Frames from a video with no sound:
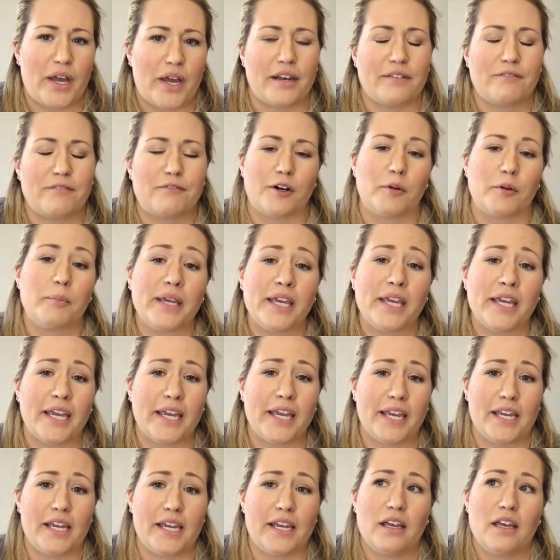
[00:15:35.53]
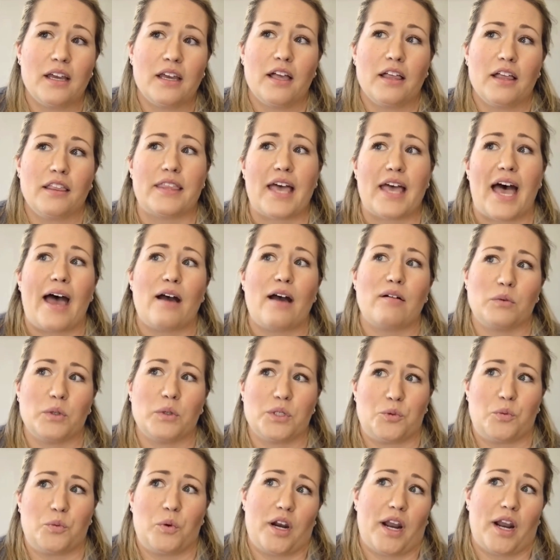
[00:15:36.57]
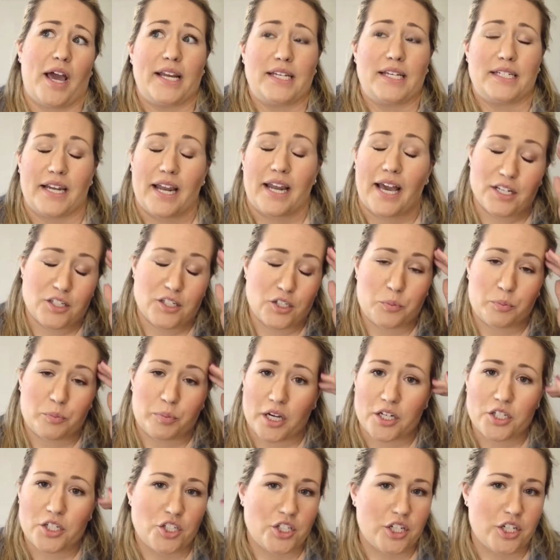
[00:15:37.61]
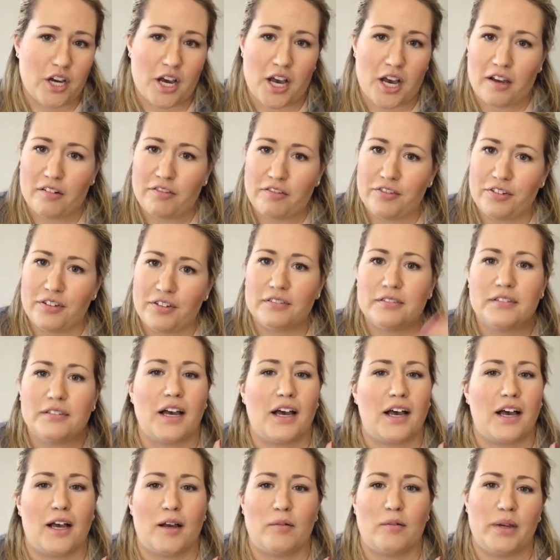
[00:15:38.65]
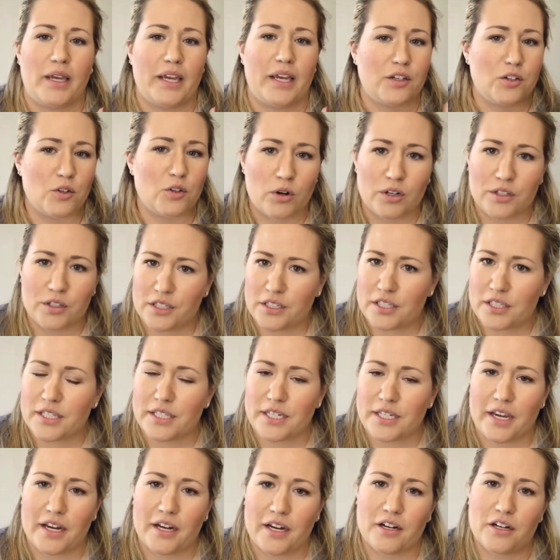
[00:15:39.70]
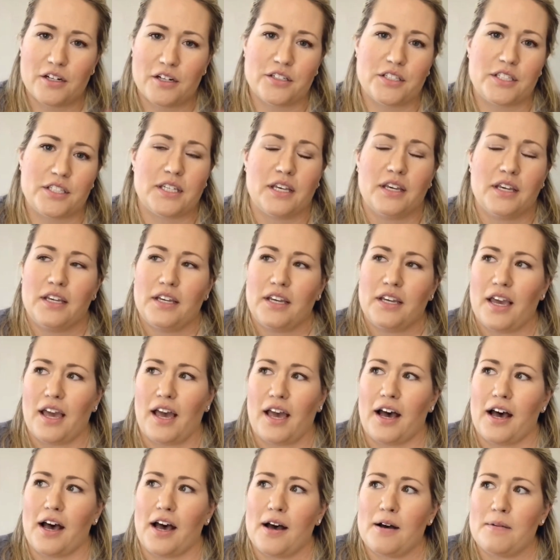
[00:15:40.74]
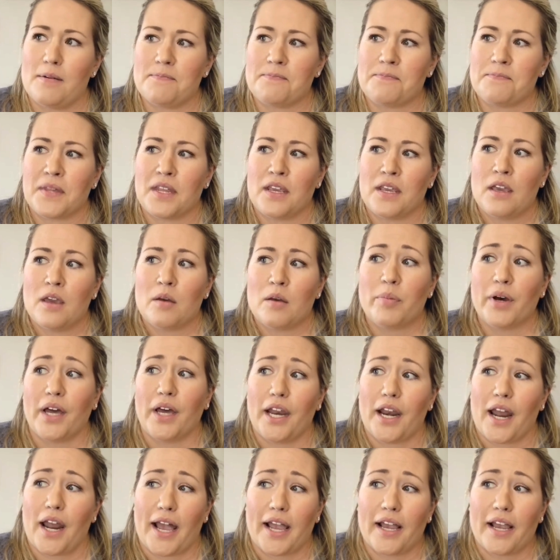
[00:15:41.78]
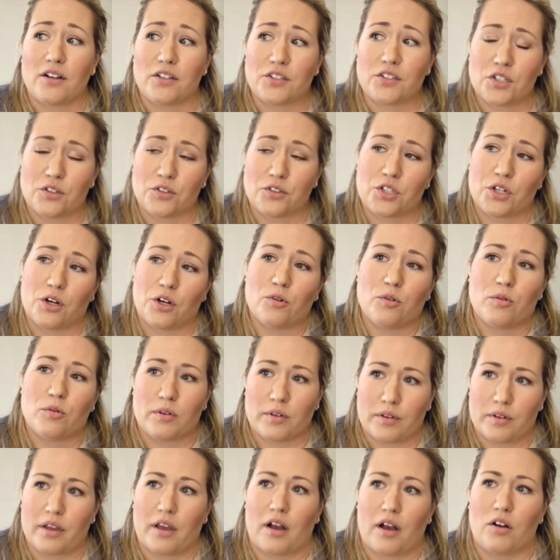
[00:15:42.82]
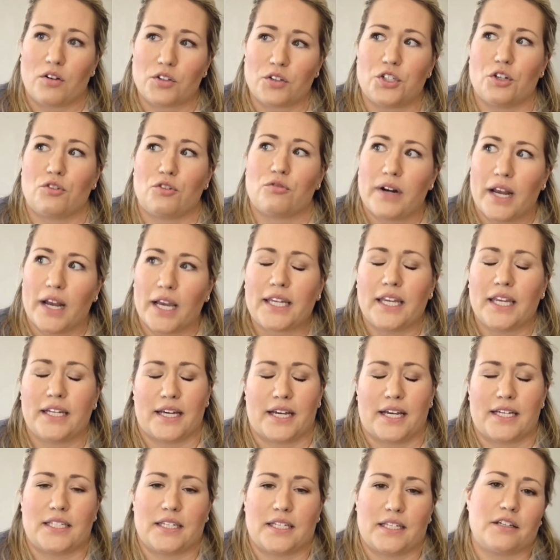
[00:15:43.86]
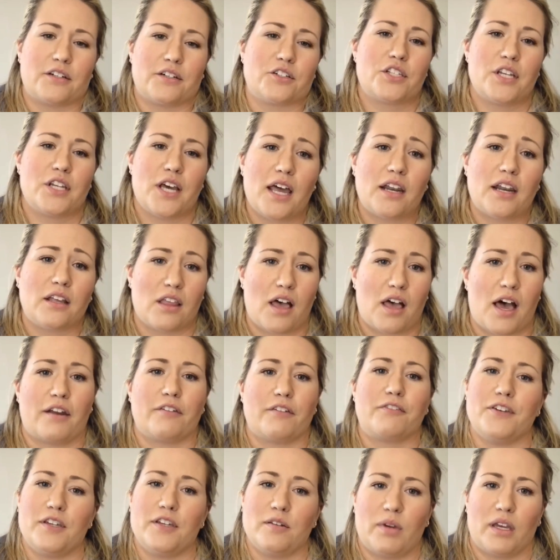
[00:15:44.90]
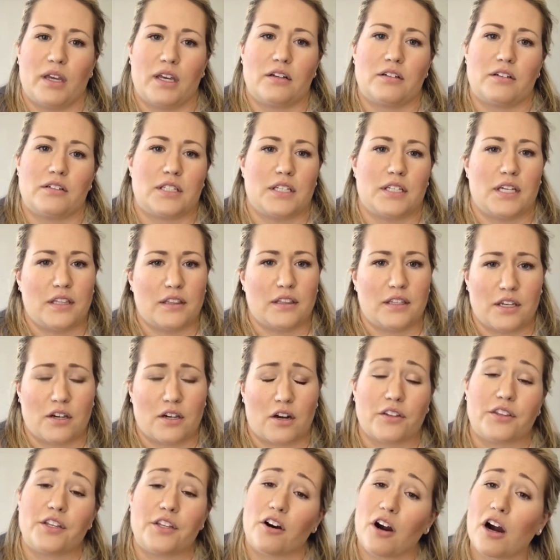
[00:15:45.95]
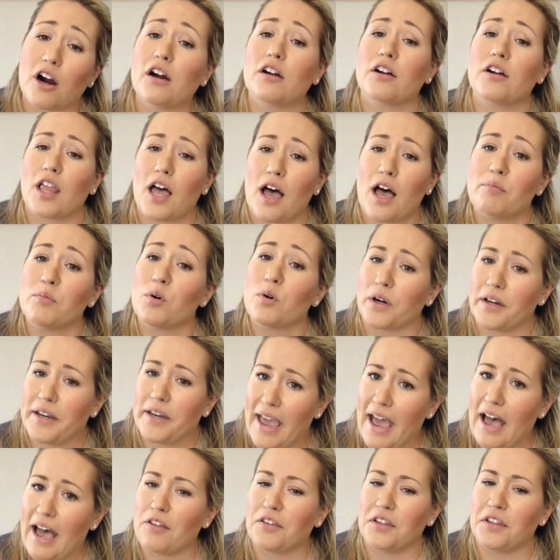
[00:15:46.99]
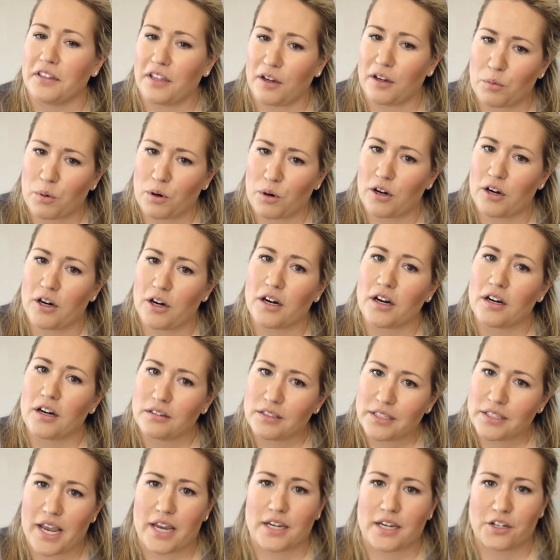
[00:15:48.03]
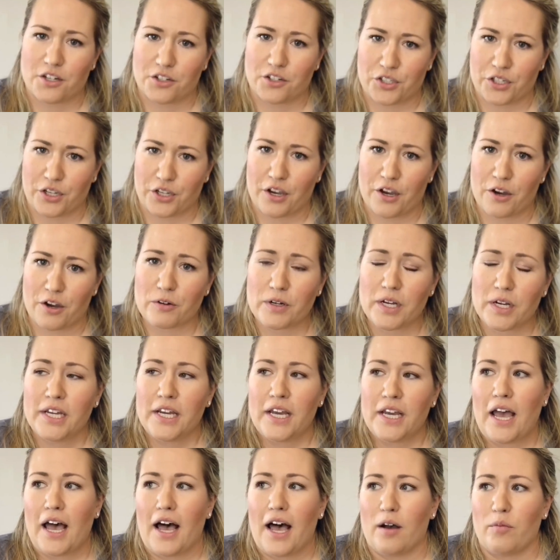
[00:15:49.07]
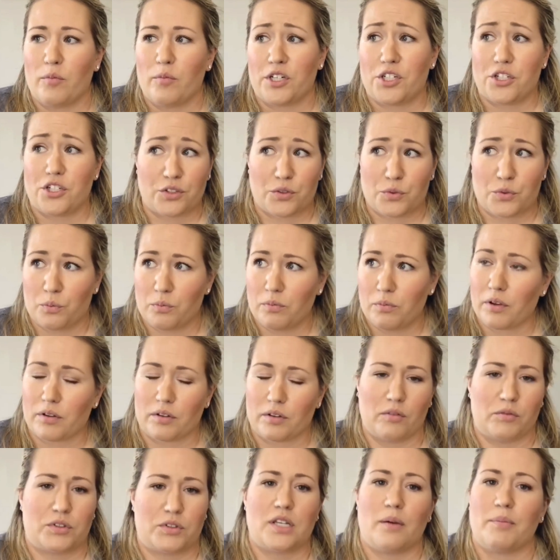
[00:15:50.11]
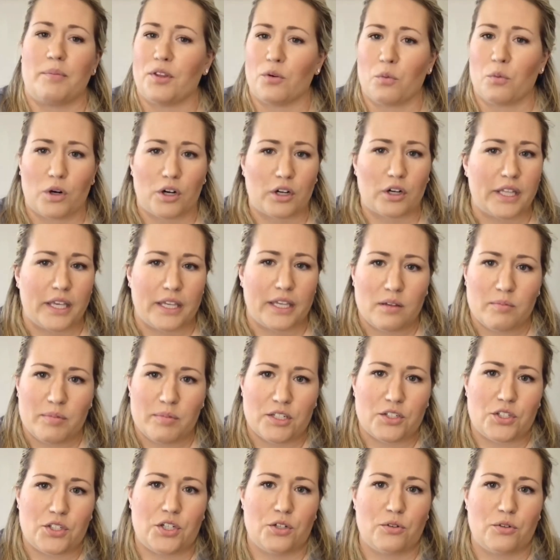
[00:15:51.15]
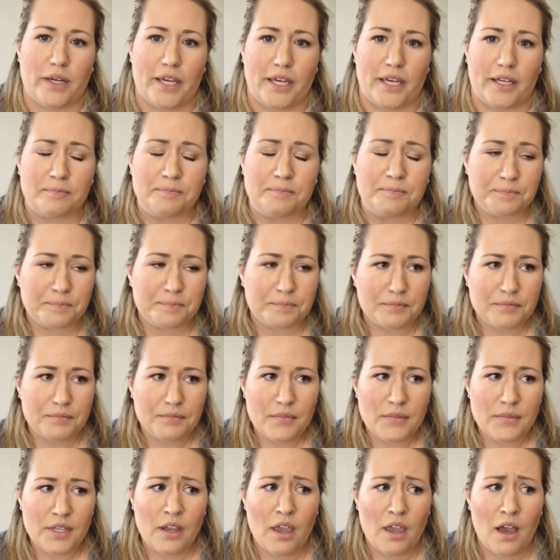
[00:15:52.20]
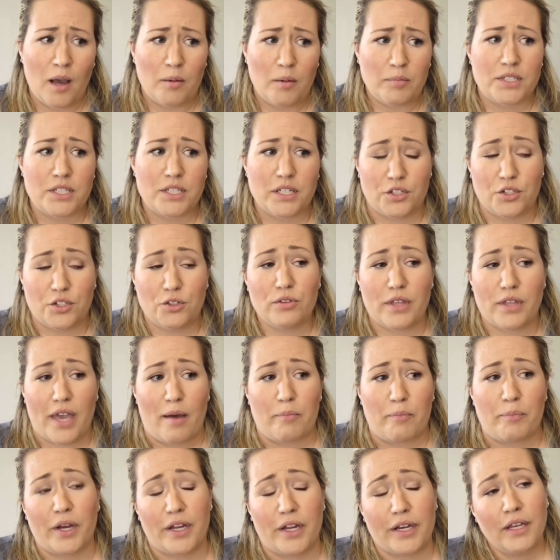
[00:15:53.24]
But for me, that was what I did. I just brushed it off, ignored the stares. But I also recognizing there's not a lot of females in the yard. There are a lot more now than there were 10 years ago, which is some of the work that EB's doing to do that.